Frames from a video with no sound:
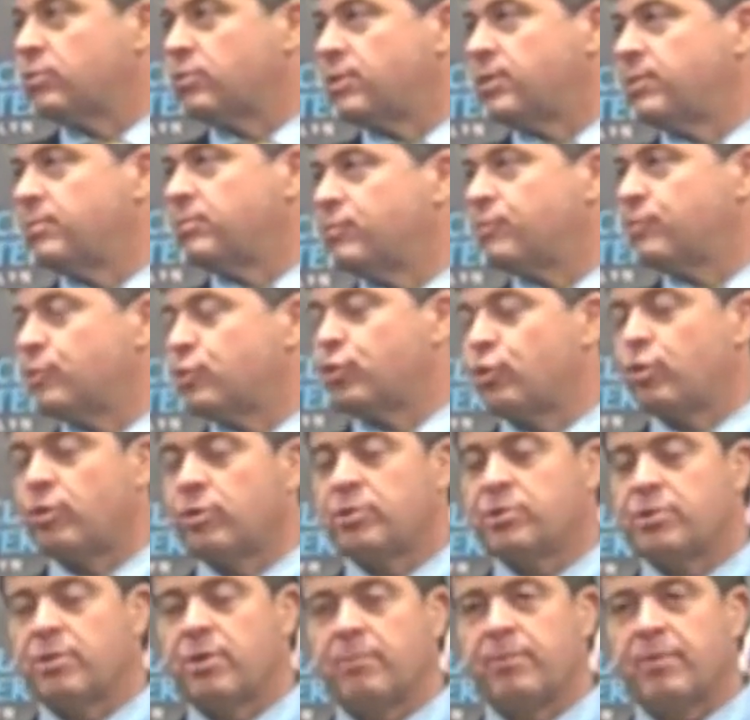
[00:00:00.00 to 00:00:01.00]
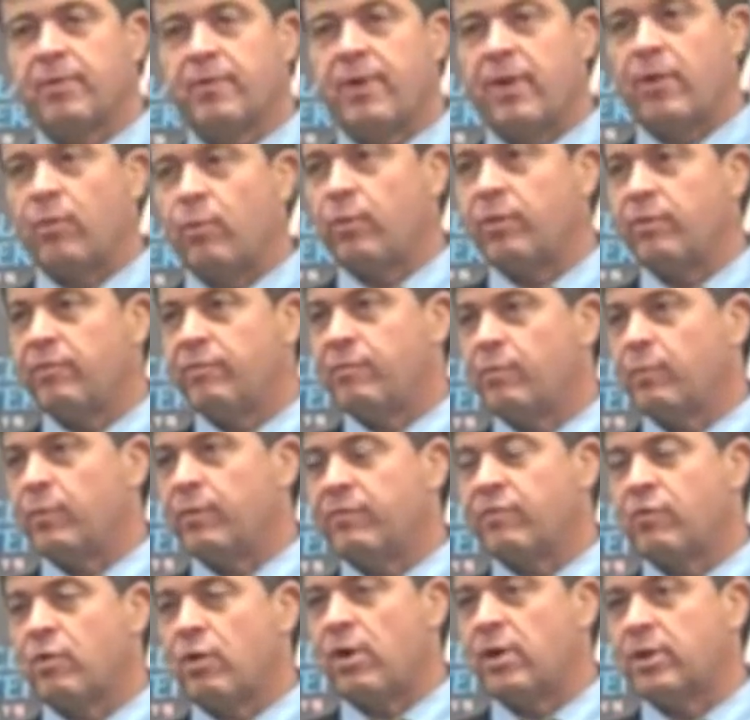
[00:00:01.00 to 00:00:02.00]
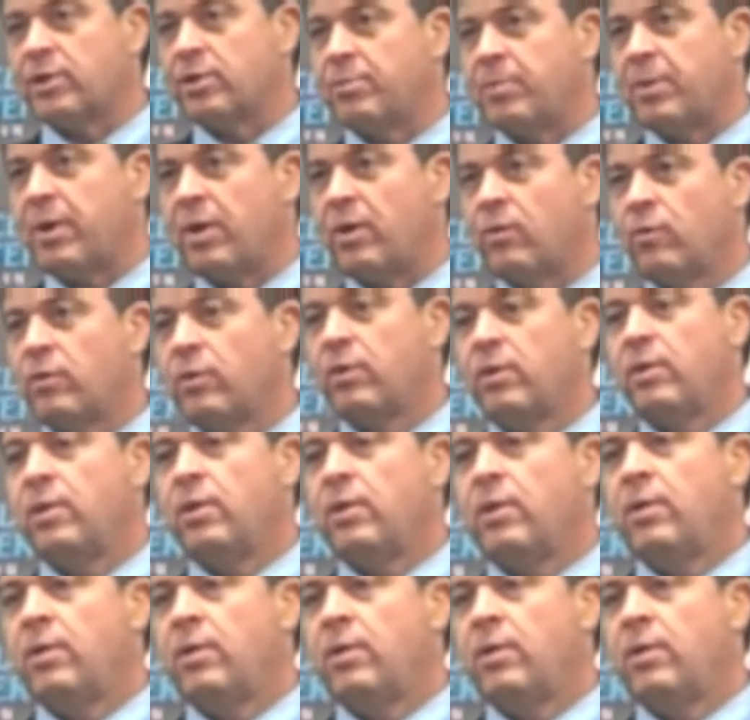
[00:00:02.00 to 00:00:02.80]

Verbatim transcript: teams for sure. It's something that we've we've talked about.